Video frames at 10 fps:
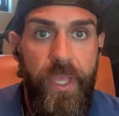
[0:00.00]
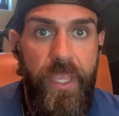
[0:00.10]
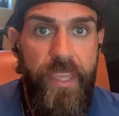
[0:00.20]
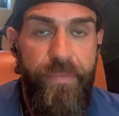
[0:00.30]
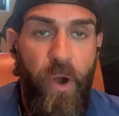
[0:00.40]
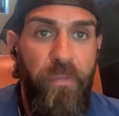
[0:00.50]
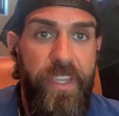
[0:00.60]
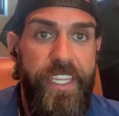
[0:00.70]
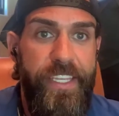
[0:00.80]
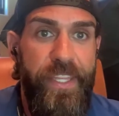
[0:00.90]

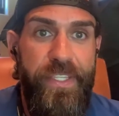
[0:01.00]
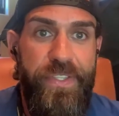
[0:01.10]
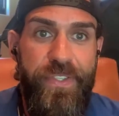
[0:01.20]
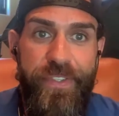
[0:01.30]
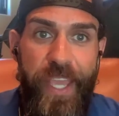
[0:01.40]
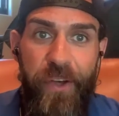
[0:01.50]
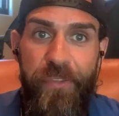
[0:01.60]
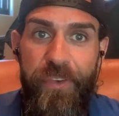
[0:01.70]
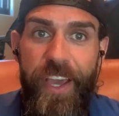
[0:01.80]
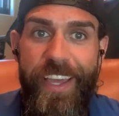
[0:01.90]
evolving into this
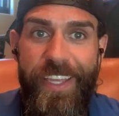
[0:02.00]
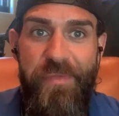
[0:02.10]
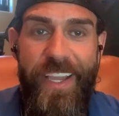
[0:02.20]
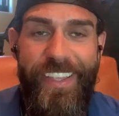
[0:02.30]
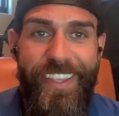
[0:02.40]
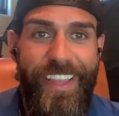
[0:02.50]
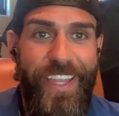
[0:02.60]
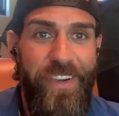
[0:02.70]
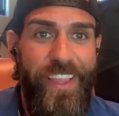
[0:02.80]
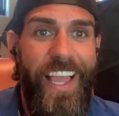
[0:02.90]
health nut
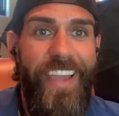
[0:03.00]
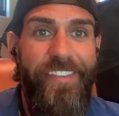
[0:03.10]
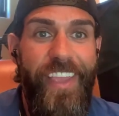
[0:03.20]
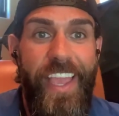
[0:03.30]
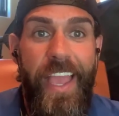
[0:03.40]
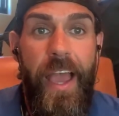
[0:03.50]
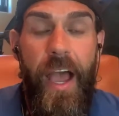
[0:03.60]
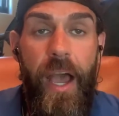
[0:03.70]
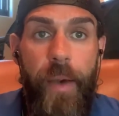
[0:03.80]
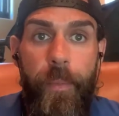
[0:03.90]
later in life.
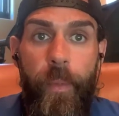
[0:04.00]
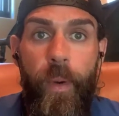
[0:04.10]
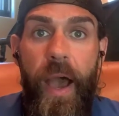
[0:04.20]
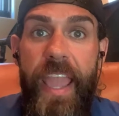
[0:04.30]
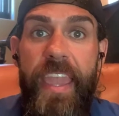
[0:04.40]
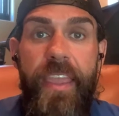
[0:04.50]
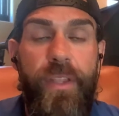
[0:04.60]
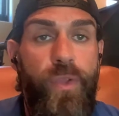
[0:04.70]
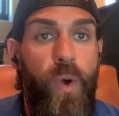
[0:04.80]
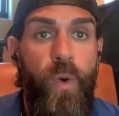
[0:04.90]
I
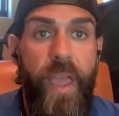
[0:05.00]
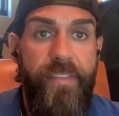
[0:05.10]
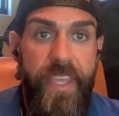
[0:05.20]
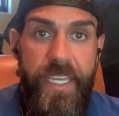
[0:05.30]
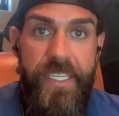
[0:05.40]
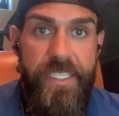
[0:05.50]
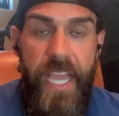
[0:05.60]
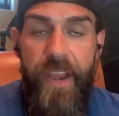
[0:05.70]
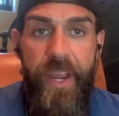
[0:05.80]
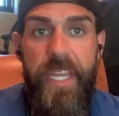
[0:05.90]
don't have any
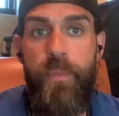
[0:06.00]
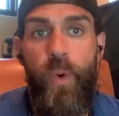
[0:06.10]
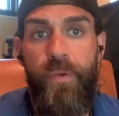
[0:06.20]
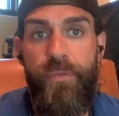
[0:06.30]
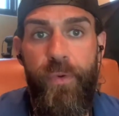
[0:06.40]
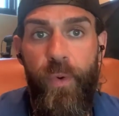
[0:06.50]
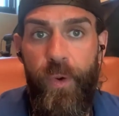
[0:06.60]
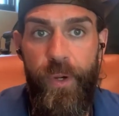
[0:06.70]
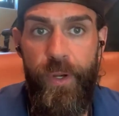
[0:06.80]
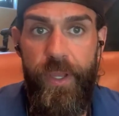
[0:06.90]
desire anymore
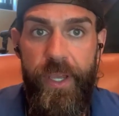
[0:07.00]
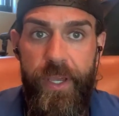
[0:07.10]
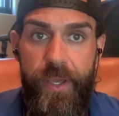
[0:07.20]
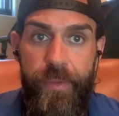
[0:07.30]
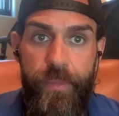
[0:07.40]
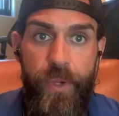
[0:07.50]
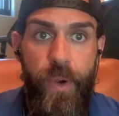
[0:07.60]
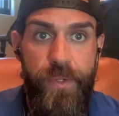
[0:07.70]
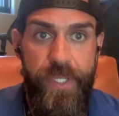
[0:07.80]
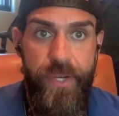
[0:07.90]
for
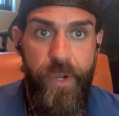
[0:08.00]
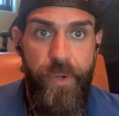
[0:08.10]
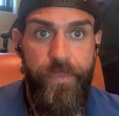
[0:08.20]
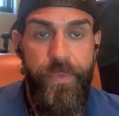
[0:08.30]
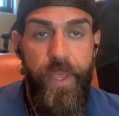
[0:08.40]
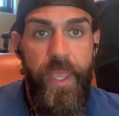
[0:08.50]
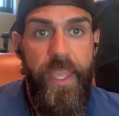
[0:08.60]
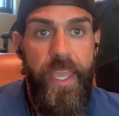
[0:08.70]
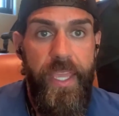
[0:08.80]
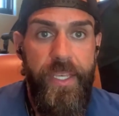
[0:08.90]
Coke Zero.
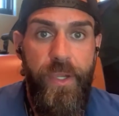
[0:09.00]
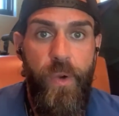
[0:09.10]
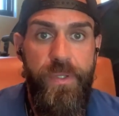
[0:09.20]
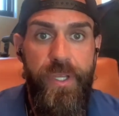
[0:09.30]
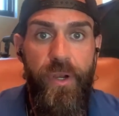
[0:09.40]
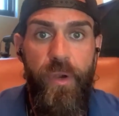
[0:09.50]
And Coke Zero